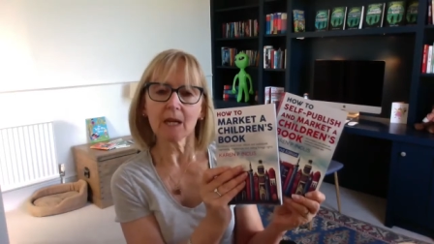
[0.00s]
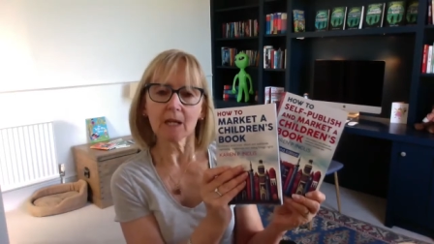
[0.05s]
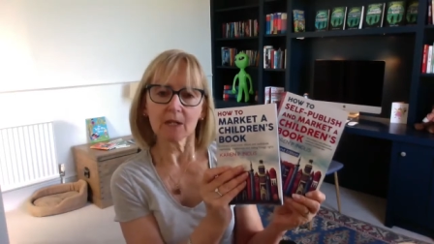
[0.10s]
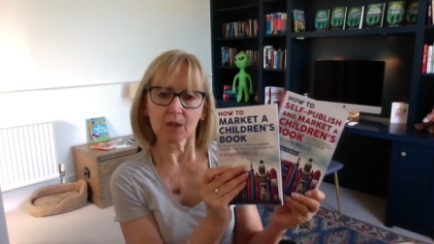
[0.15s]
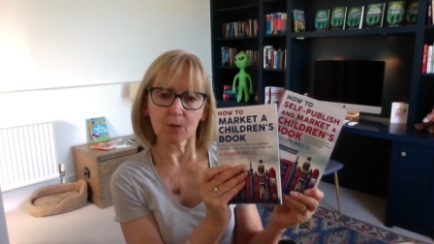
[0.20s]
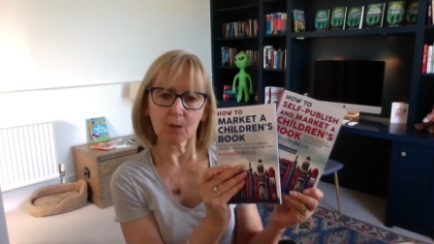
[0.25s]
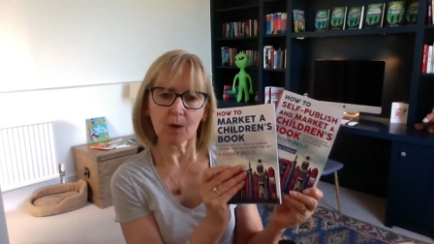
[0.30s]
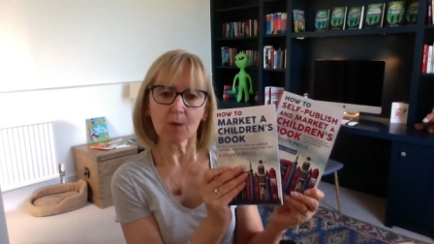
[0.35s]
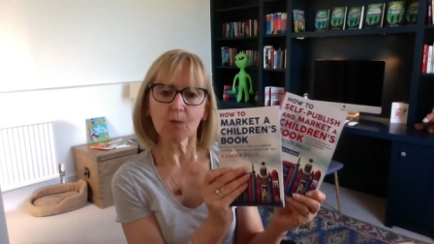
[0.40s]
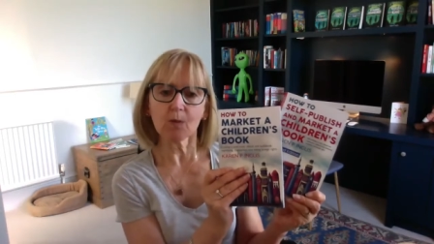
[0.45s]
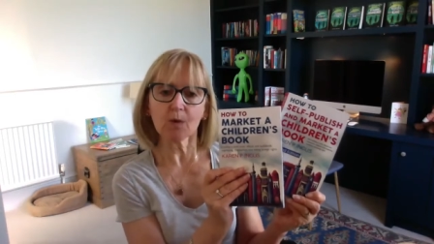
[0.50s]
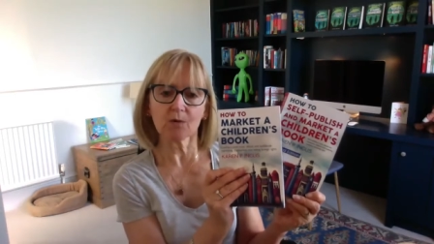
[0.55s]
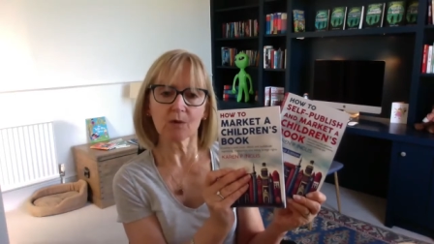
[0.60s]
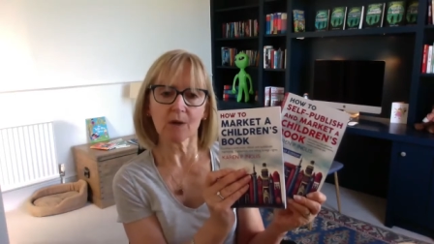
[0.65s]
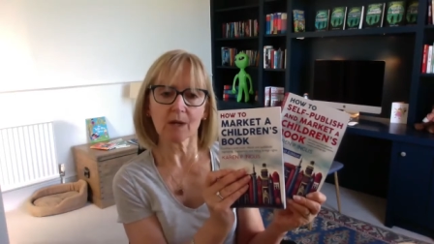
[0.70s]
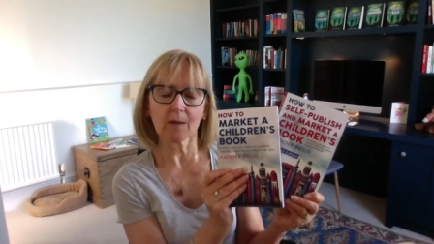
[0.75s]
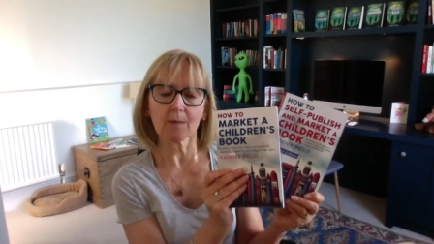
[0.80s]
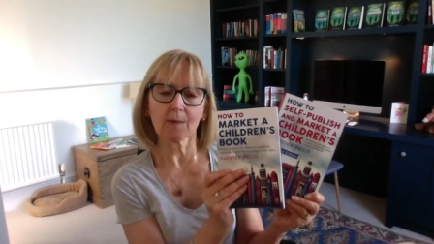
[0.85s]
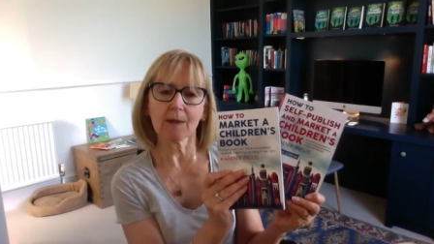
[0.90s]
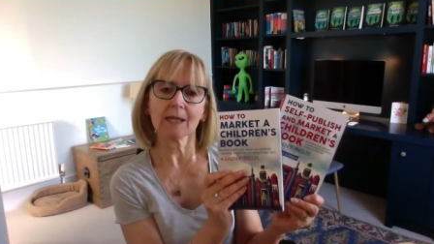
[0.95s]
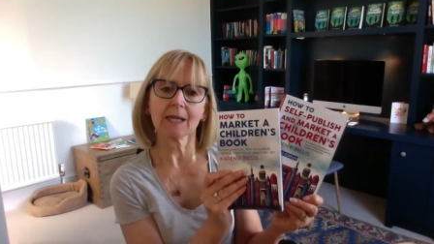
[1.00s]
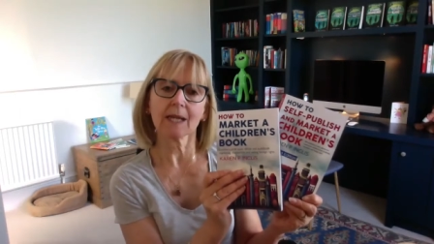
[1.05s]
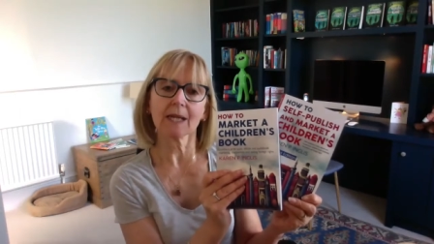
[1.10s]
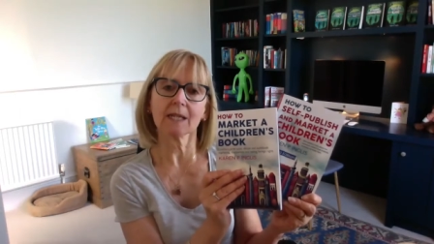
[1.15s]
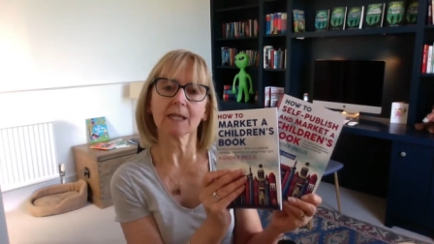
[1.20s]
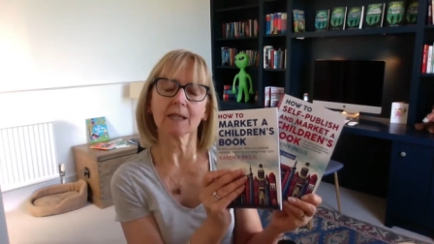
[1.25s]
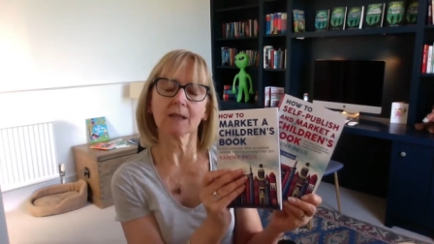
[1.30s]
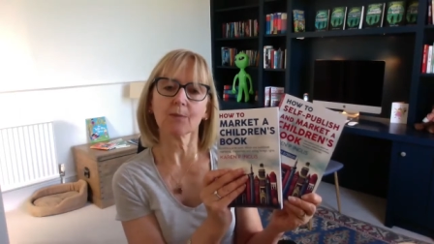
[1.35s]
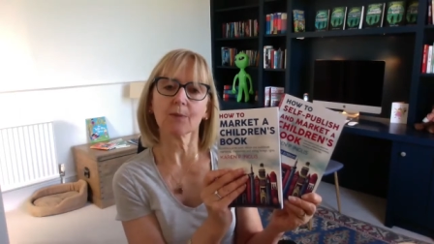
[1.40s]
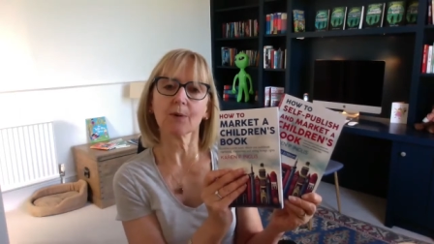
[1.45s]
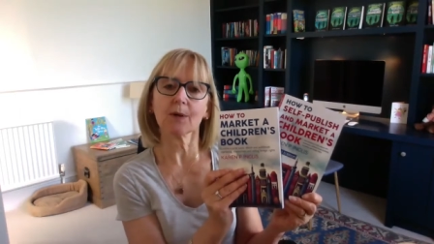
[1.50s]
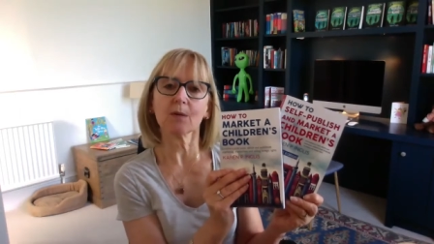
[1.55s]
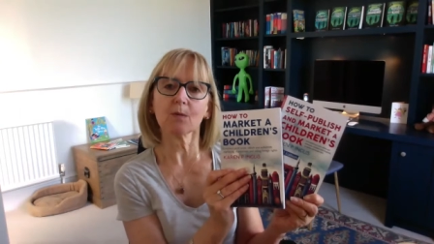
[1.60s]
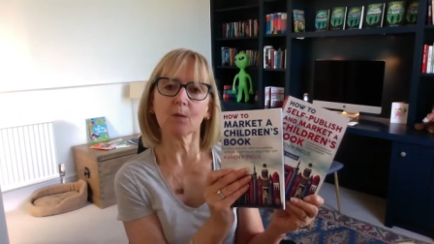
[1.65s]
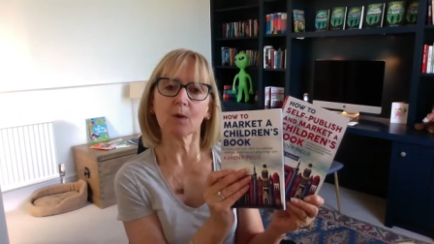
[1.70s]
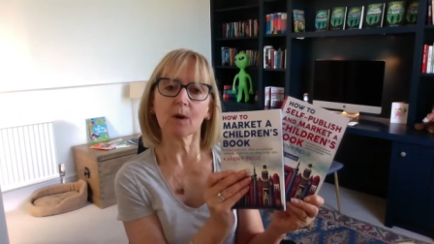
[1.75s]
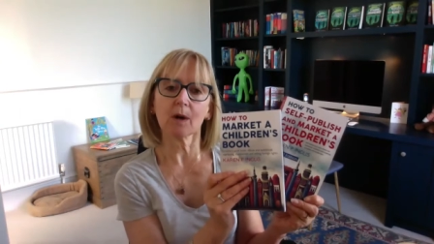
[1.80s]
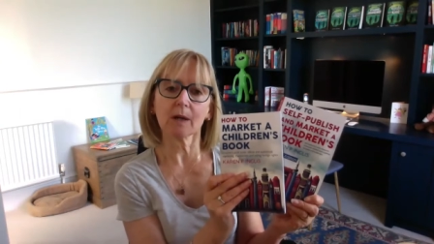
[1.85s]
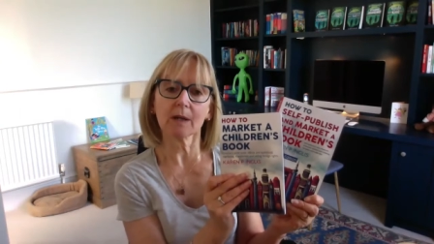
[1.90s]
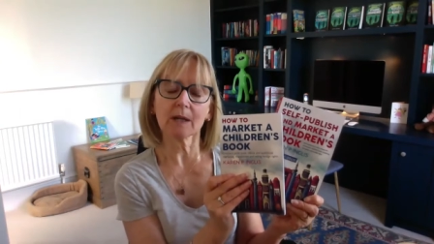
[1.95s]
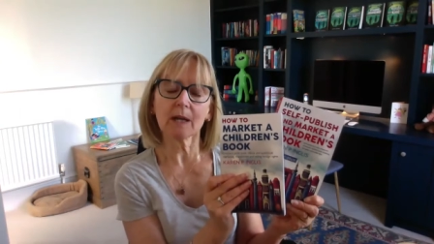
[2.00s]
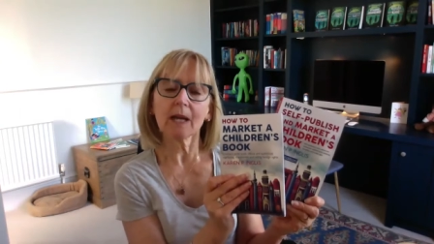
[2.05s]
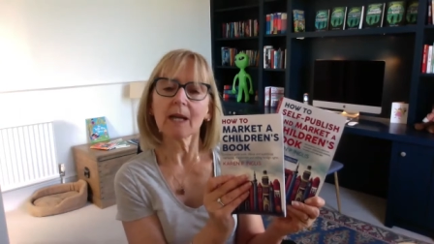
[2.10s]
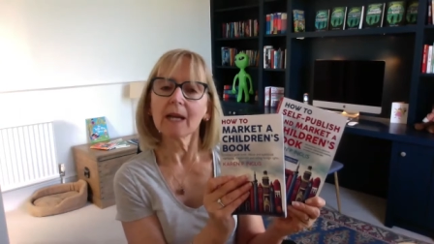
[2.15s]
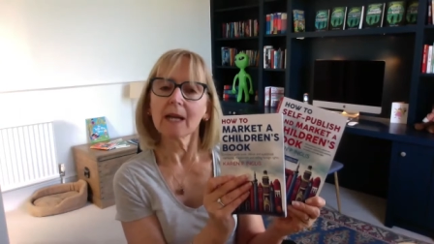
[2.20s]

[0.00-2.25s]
So I would recommend getting the print one.